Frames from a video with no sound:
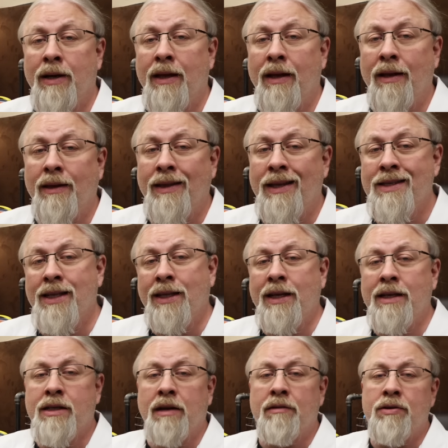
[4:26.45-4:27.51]
but this at
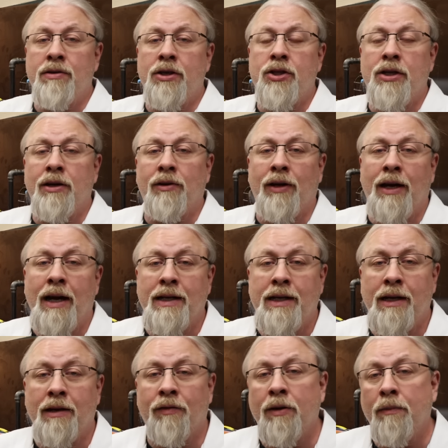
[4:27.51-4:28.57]
least gives you a general
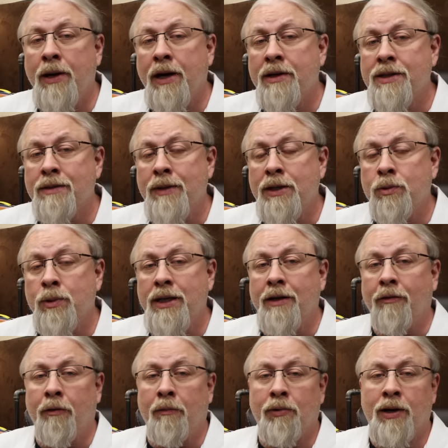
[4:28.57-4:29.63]
idea of comparison between
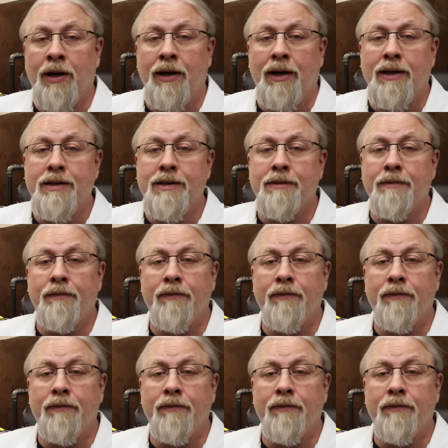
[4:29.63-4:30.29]
different products.